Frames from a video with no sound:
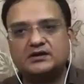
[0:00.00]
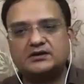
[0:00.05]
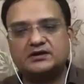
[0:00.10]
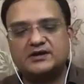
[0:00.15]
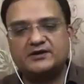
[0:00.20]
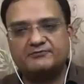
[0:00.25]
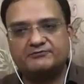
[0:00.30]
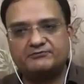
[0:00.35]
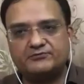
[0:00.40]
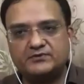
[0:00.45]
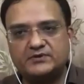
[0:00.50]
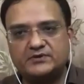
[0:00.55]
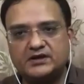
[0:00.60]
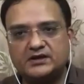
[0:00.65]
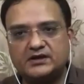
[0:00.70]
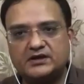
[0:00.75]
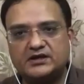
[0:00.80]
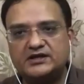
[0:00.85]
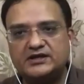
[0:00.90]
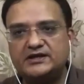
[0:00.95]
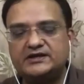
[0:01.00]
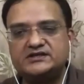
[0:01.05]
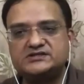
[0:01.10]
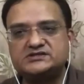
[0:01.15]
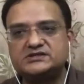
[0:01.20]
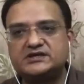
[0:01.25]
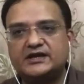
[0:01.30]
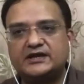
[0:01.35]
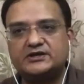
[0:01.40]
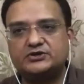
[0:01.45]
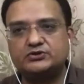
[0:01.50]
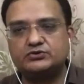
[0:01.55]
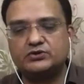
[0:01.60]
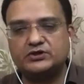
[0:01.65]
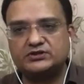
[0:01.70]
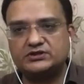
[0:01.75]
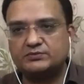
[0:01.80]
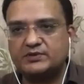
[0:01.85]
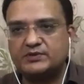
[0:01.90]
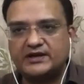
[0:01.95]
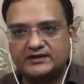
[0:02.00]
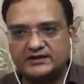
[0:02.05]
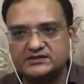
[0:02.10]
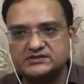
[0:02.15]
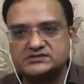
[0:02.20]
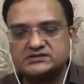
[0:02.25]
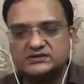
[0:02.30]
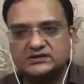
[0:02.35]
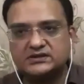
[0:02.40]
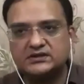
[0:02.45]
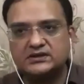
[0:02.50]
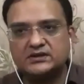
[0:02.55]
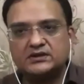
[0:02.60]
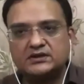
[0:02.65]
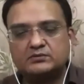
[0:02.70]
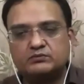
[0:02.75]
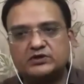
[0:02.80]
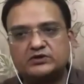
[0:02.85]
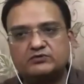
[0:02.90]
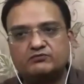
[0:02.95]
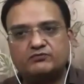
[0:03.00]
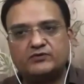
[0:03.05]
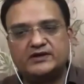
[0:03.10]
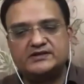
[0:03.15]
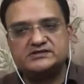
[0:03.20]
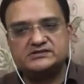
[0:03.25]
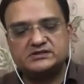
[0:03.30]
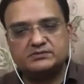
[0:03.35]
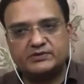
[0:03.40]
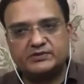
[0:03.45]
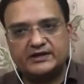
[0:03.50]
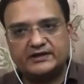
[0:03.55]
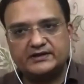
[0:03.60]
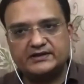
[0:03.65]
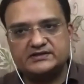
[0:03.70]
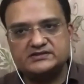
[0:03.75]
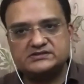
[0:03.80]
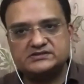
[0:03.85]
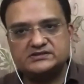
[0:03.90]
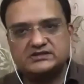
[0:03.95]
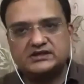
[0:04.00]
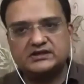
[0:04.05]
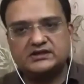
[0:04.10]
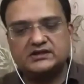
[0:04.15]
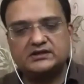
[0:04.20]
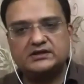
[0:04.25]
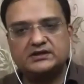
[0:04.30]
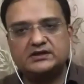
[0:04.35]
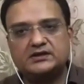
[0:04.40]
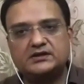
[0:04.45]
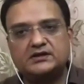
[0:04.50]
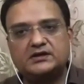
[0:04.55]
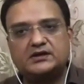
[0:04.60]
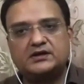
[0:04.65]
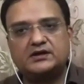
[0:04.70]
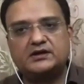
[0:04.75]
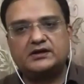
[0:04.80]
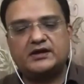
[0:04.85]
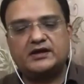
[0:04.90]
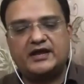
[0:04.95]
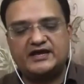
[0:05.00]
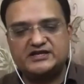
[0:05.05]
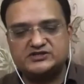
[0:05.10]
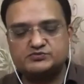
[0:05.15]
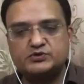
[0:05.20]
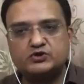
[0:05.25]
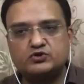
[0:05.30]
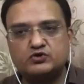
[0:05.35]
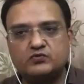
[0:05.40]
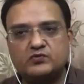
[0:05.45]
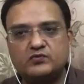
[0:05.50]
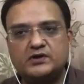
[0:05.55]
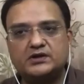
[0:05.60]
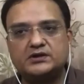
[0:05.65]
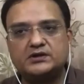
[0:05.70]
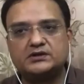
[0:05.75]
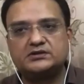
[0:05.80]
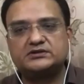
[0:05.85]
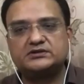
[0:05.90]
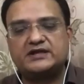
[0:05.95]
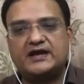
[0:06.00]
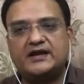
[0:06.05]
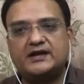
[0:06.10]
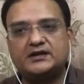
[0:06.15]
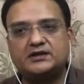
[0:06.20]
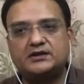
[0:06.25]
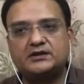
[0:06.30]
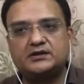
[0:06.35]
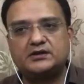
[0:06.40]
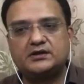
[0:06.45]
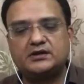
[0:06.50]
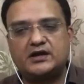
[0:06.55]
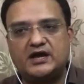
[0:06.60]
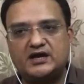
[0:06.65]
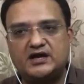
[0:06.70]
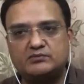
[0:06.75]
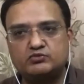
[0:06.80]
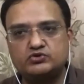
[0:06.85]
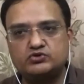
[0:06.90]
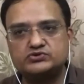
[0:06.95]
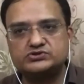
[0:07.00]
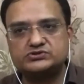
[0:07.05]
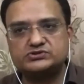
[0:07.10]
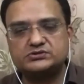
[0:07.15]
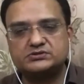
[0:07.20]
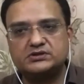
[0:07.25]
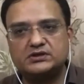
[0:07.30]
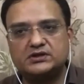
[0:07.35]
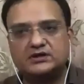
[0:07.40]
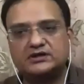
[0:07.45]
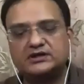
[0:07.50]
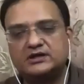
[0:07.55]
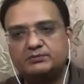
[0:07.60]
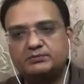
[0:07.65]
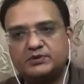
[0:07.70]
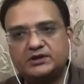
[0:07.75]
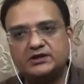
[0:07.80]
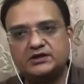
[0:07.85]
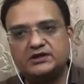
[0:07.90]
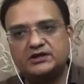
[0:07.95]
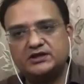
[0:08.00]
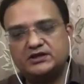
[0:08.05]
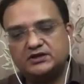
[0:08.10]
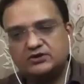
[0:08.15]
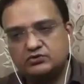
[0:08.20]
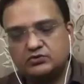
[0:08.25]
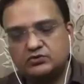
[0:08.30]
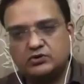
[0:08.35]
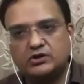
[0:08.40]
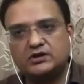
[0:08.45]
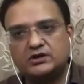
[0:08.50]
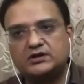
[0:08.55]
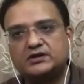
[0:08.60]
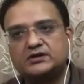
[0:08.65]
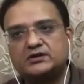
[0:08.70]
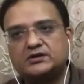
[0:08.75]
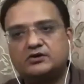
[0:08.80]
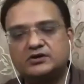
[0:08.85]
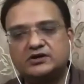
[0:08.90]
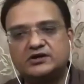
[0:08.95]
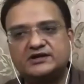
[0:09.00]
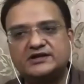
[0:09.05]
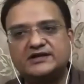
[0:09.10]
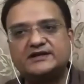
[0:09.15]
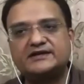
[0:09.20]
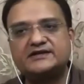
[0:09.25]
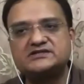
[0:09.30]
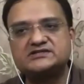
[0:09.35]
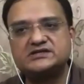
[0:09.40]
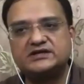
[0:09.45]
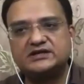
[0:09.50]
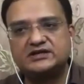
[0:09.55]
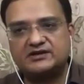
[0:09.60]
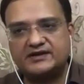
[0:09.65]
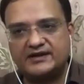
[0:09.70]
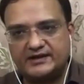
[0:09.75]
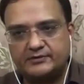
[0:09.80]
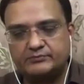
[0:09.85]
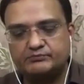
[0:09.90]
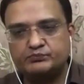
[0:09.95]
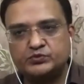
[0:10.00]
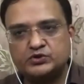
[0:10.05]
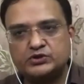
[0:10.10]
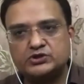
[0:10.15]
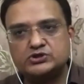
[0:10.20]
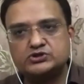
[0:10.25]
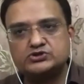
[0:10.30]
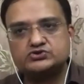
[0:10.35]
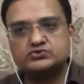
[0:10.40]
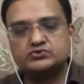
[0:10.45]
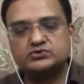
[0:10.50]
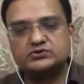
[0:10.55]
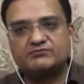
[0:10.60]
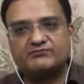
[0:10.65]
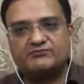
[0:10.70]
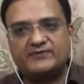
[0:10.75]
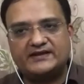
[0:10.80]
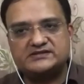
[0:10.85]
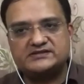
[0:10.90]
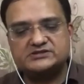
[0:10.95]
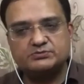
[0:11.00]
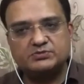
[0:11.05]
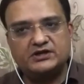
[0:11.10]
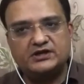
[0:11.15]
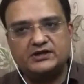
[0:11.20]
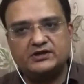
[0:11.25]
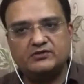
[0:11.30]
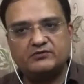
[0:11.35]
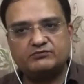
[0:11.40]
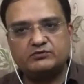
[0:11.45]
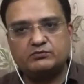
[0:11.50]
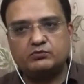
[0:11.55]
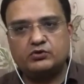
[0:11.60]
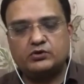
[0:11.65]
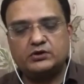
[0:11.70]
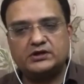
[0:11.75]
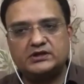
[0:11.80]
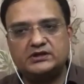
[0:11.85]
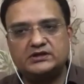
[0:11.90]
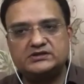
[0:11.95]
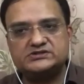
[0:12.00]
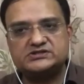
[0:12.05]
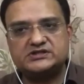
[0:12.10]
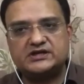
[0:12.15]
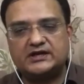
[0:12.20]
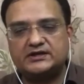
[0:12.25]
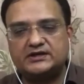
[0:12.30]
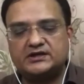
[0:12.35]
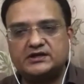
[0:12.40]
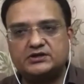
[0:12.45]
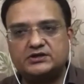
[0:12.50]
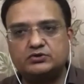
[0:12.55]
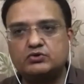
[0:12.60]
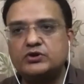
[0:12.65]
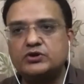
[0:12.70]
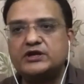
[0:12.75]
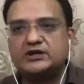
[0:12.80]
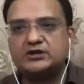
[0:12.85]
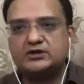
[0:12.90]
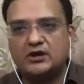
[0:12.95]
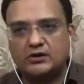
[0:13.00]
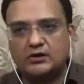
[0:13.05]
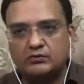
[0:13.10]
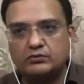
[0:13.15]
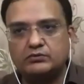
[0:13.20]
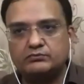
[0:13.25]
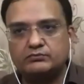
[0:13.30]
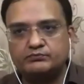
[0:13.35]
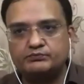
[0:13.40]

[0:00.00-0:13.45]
gift ladies get during the pregnancy. But once the pregnancy has been over, that hormones typically go on a decreasing trend. So the flexibility of the body started going down.